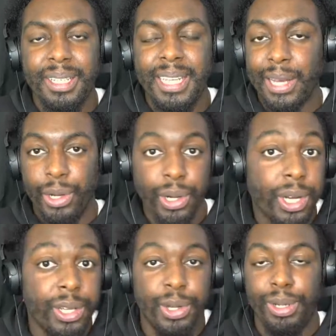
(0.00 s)
Dan
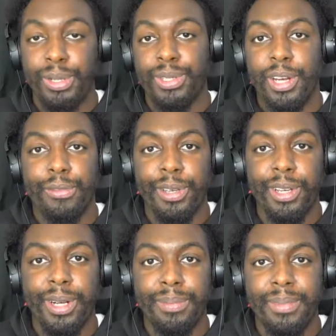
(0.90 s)
Hooker knew he was going for
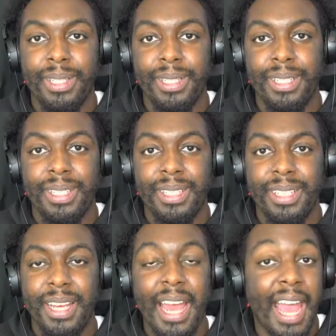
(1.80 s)
the arm.
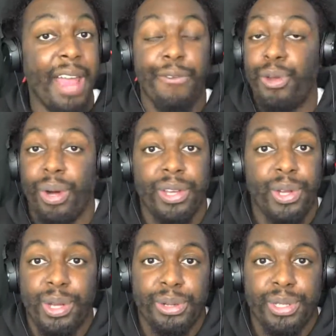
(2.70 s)
Everyone
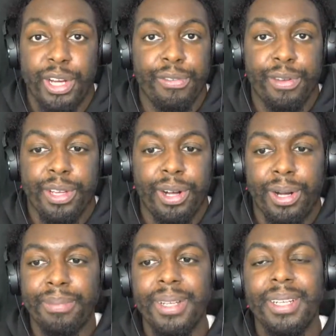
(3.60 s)
knew he was going for the
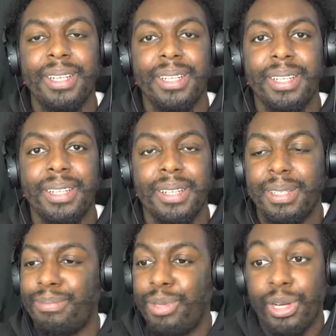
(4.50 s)
arm.
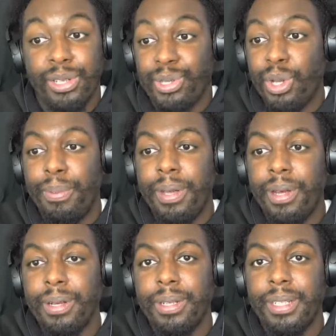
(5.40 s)
Couldn't stop it,
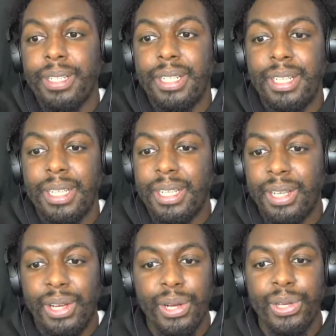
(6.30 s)
though.
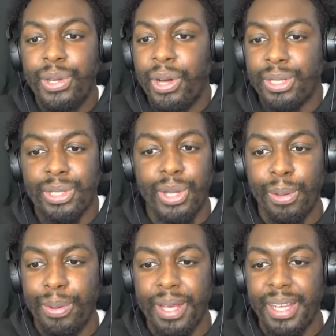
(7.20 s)
Could not
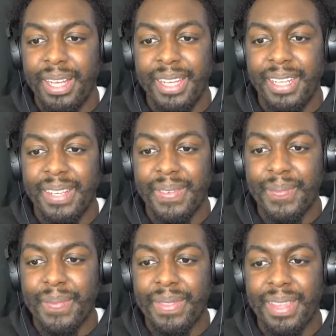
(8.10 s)
stop it.
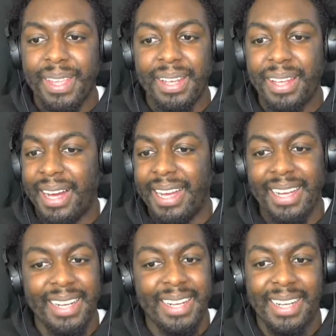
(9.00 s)
Like,